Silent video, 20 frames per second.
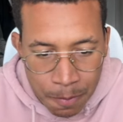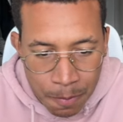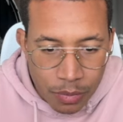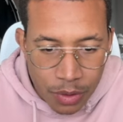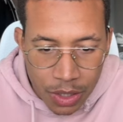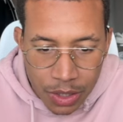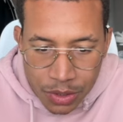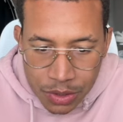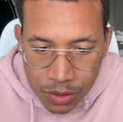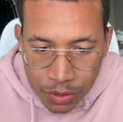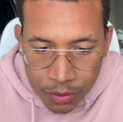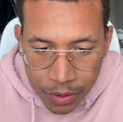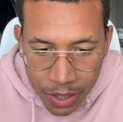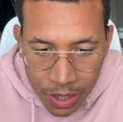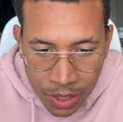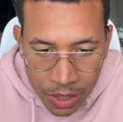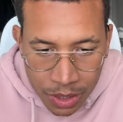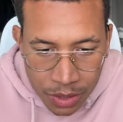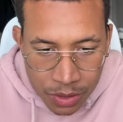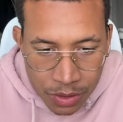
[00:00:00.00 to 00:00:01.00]

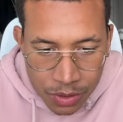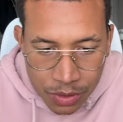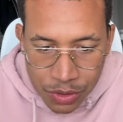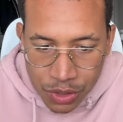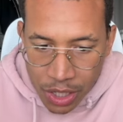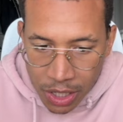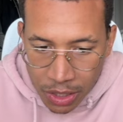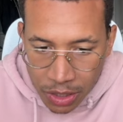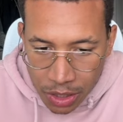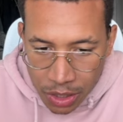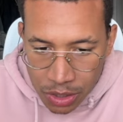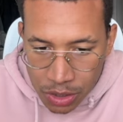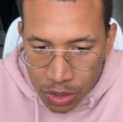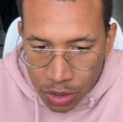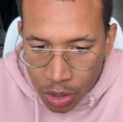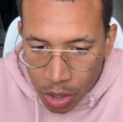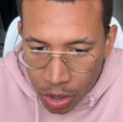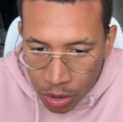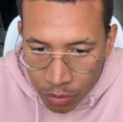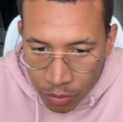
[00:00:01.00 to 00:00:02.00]
Integrated Jenkins
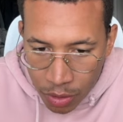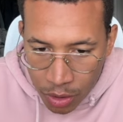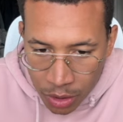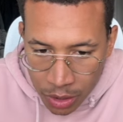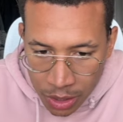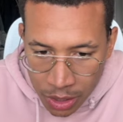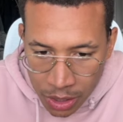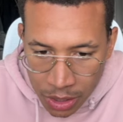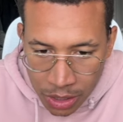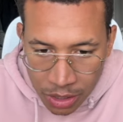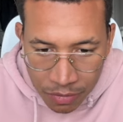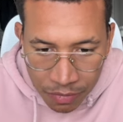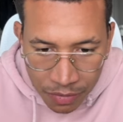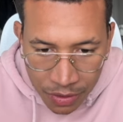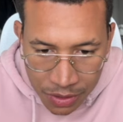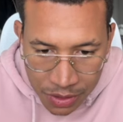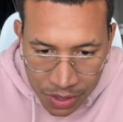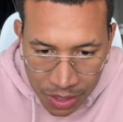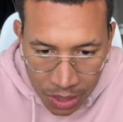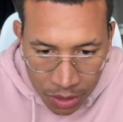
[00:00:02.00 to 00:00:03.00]
LogRocket,
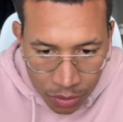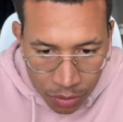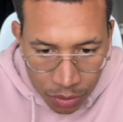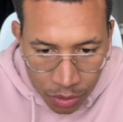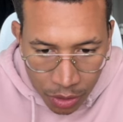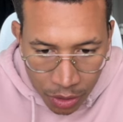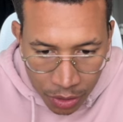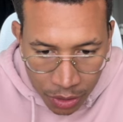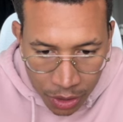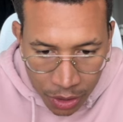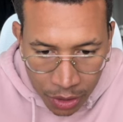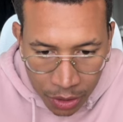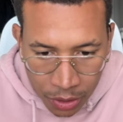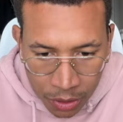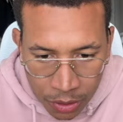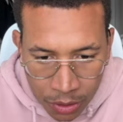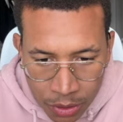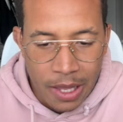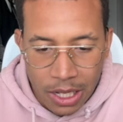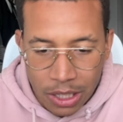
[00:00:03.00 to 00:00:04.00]
event cycle
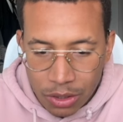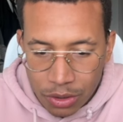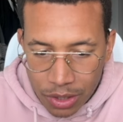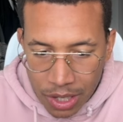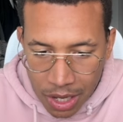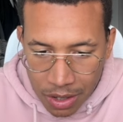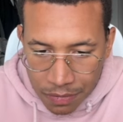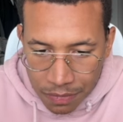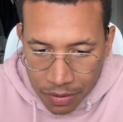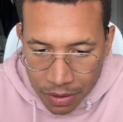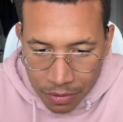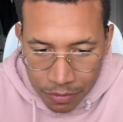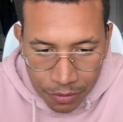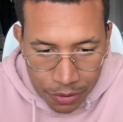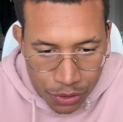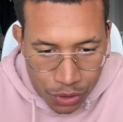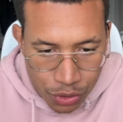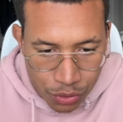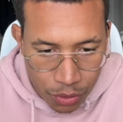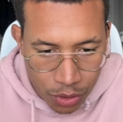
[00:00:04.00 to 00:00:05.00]
logging. And look, I have very, very
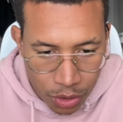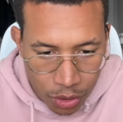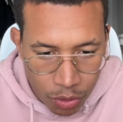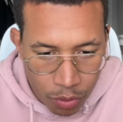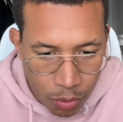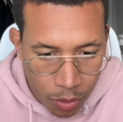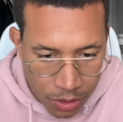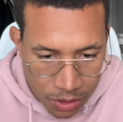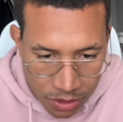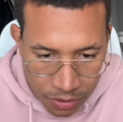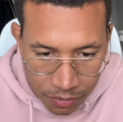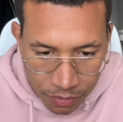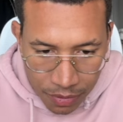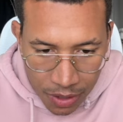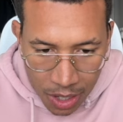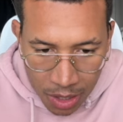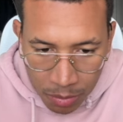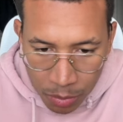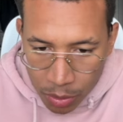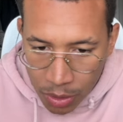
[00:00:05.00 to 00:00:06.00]
strong
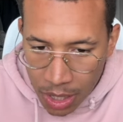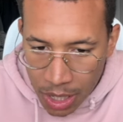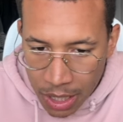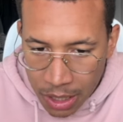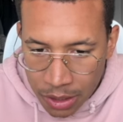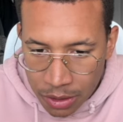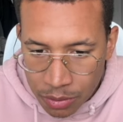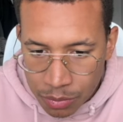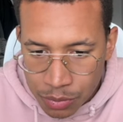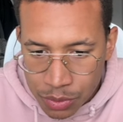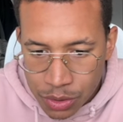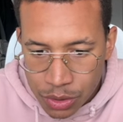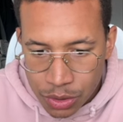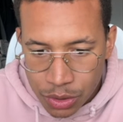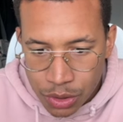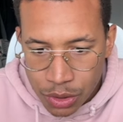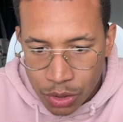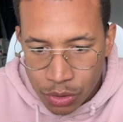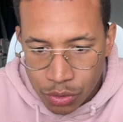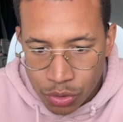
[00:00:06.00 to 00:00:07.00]
quantifiable items,
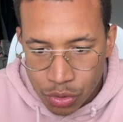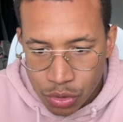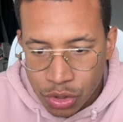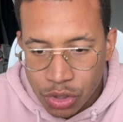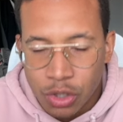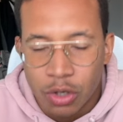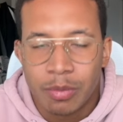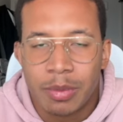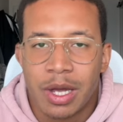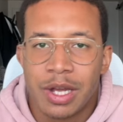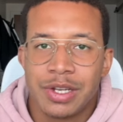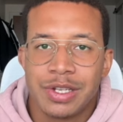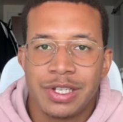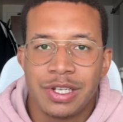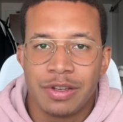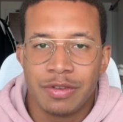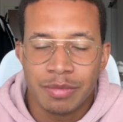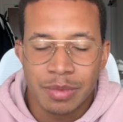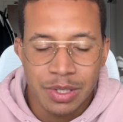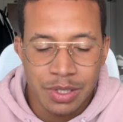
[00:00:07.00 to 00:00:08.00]
to show my
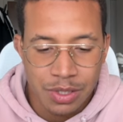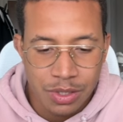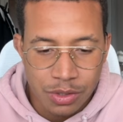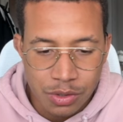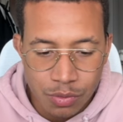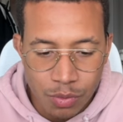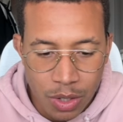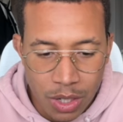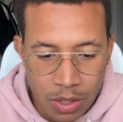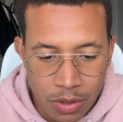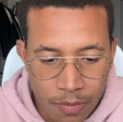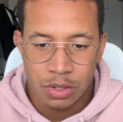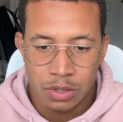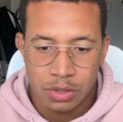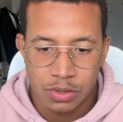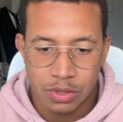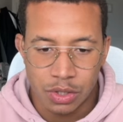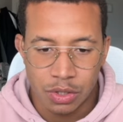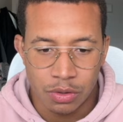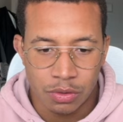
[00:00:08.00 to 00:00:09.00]
achievements as well.
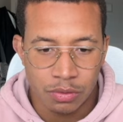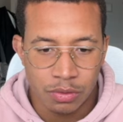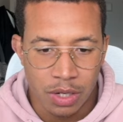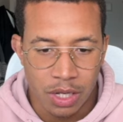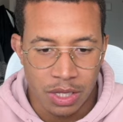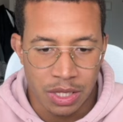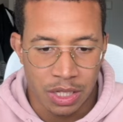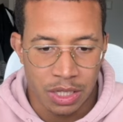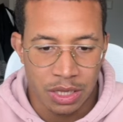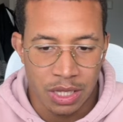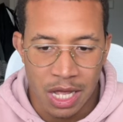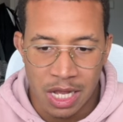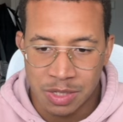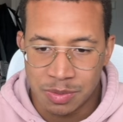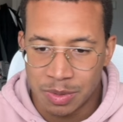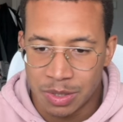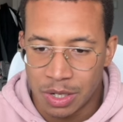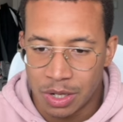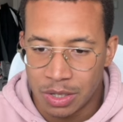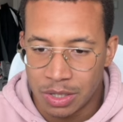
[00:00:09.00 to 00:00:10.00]
So I think last
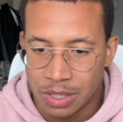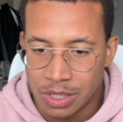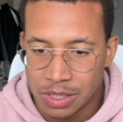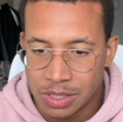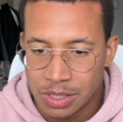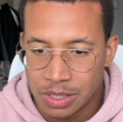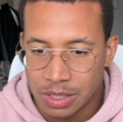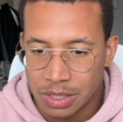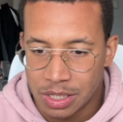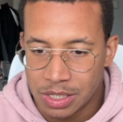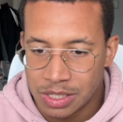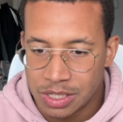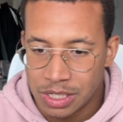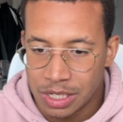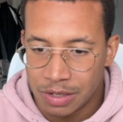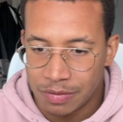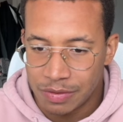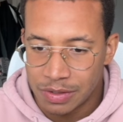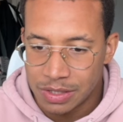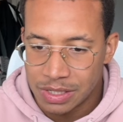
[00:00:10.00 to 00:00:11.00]
but not least, let's see
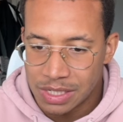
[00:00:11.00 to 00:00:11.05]
if this